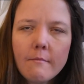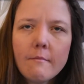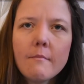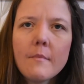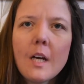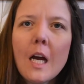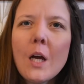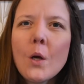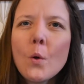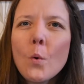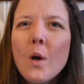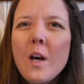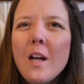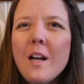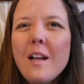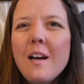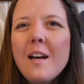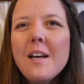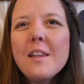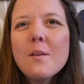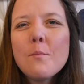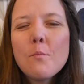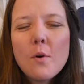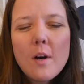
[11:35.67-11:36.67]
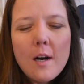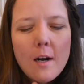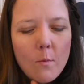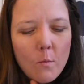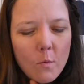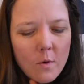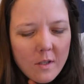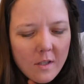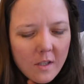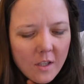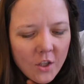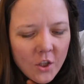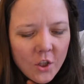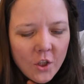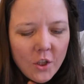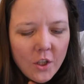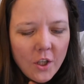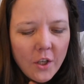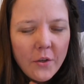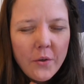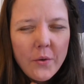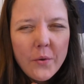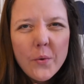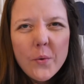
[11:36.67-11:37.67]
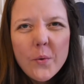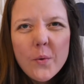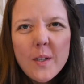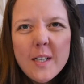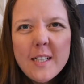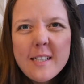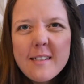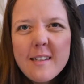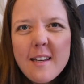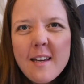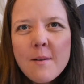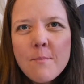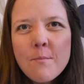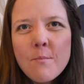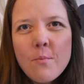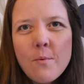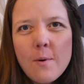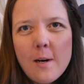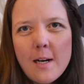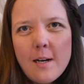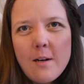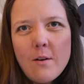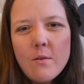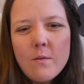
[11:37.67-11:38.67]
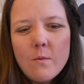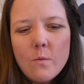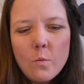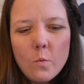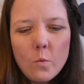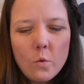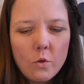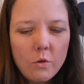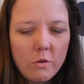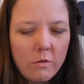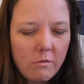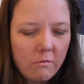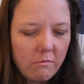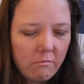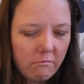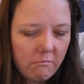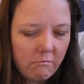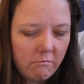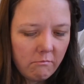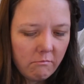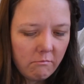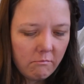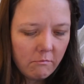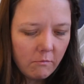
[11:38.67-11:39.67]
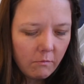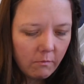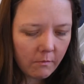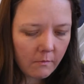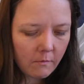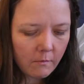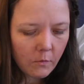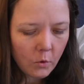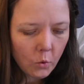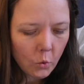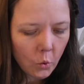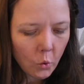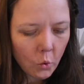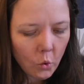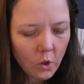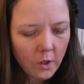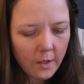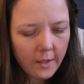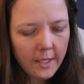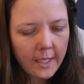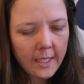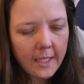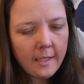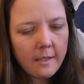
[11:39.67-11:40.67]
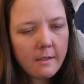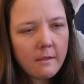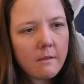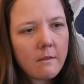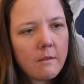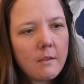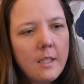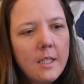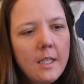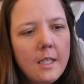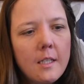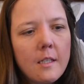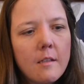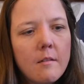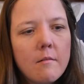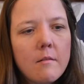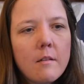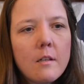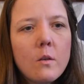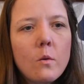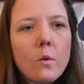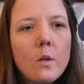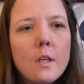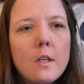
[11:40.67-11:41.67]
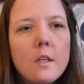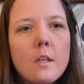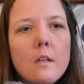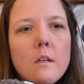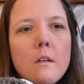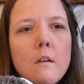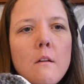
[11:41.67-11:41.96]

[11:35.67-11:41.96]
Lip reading: I quite like the brown ones because you don't always get brown wool. All of these on here are quite...